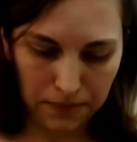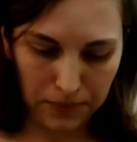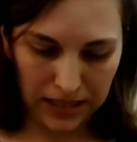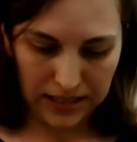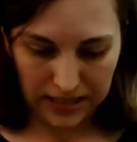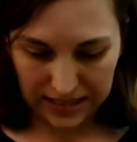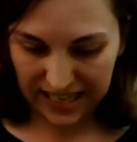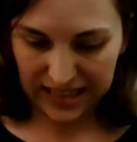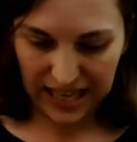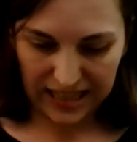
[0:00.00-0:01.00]
But the
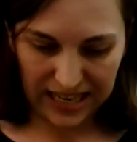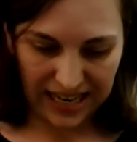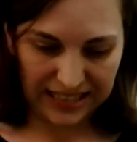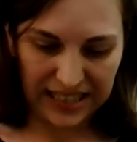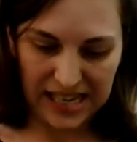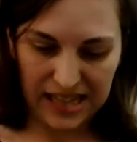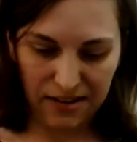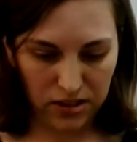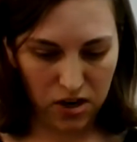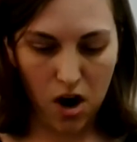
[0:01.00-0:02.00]
second thing that I see, there
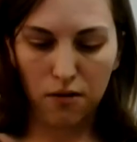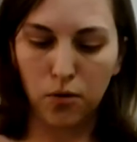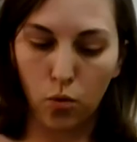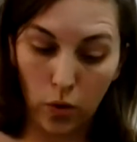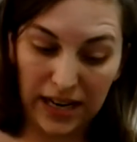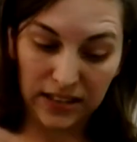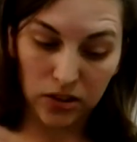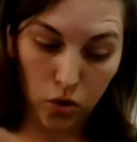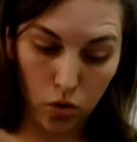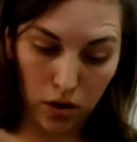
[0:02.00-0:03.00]
was an awful
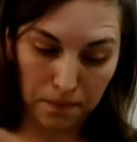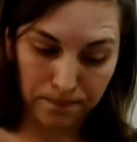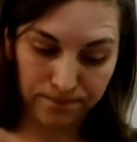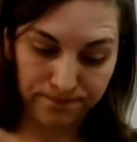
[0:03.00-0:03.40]
rainstorm.